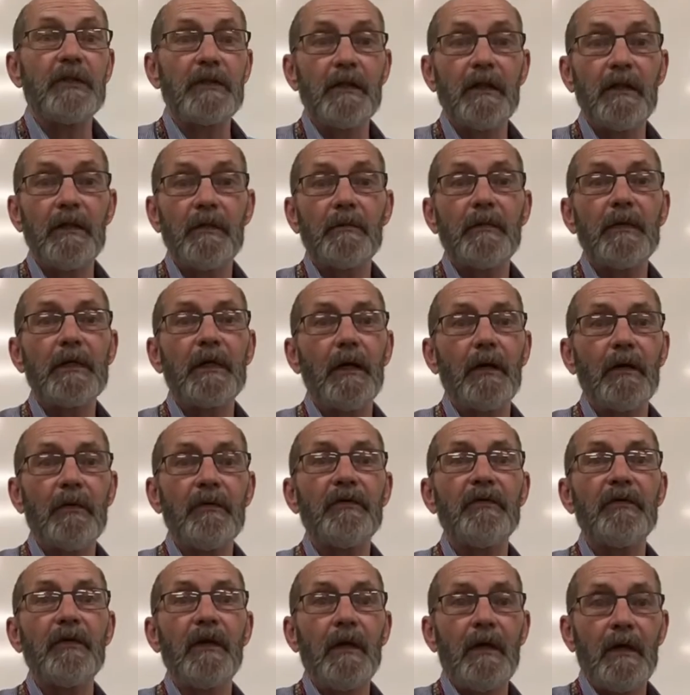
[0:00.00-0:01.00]
on
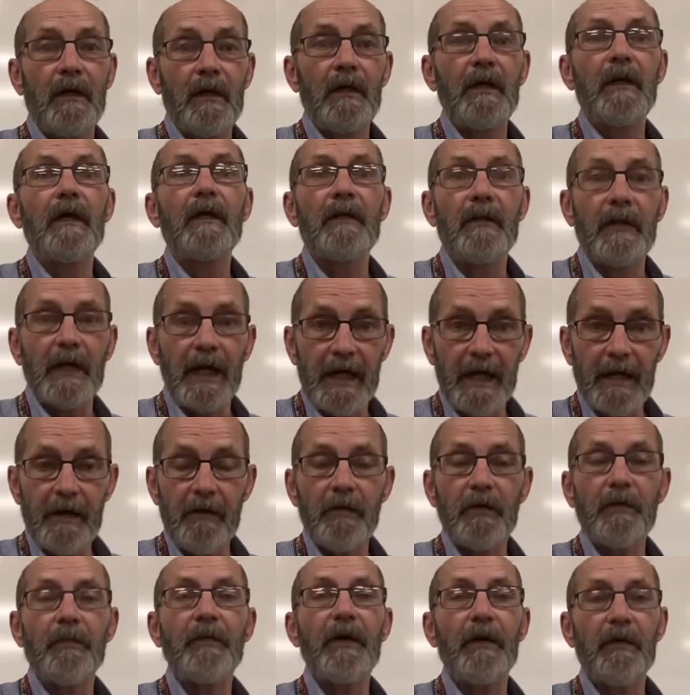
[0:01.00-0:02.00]
because the air
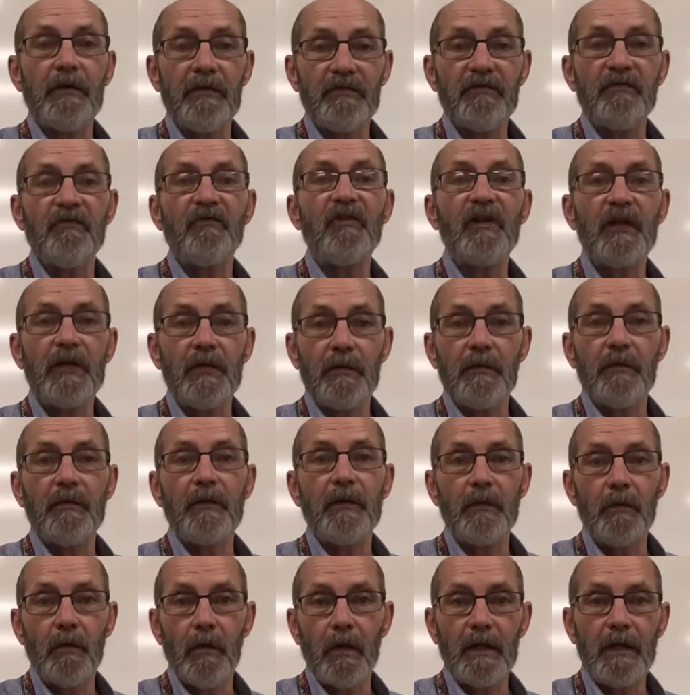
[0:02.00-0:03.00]
up there is thinner
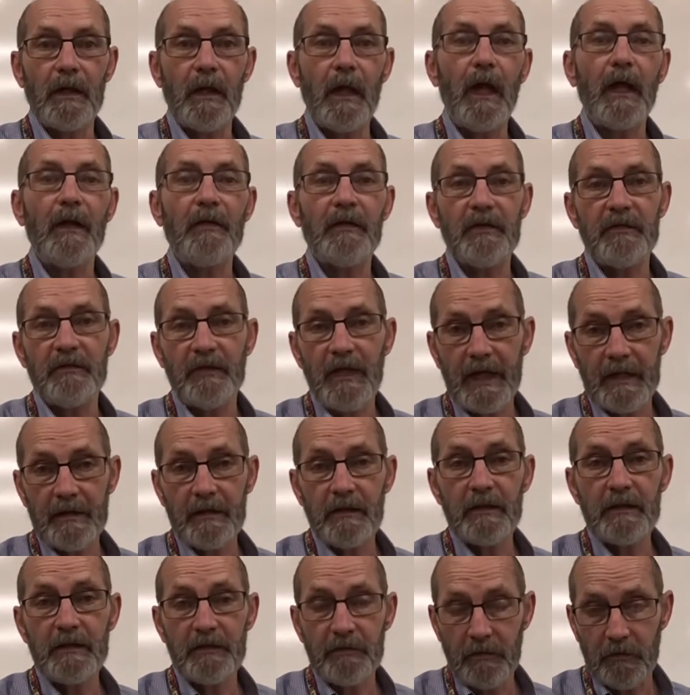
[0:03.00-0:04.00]
than what a lot of these
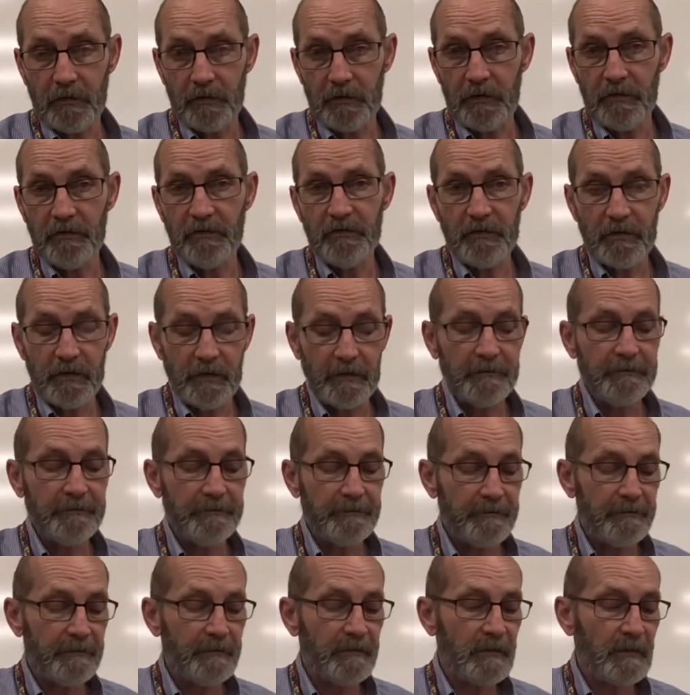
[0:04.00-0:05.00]
athletes are used to,
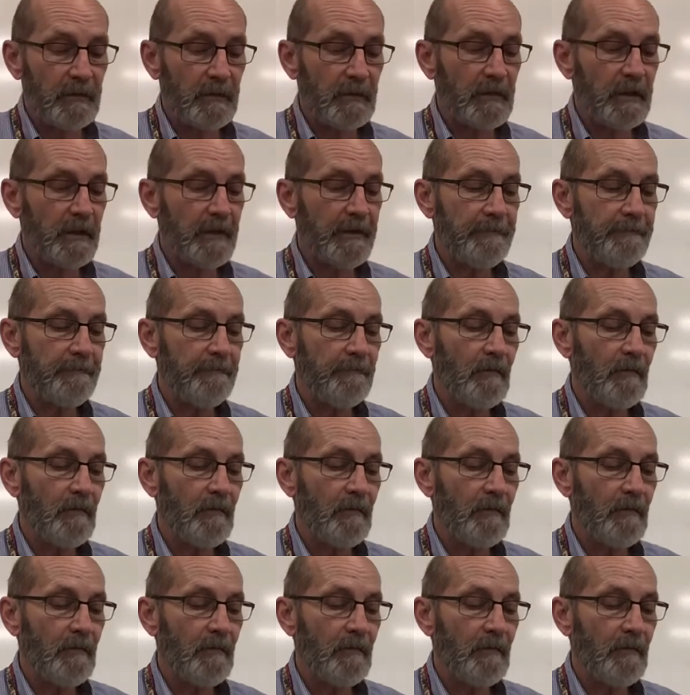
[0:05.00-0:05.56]
okay?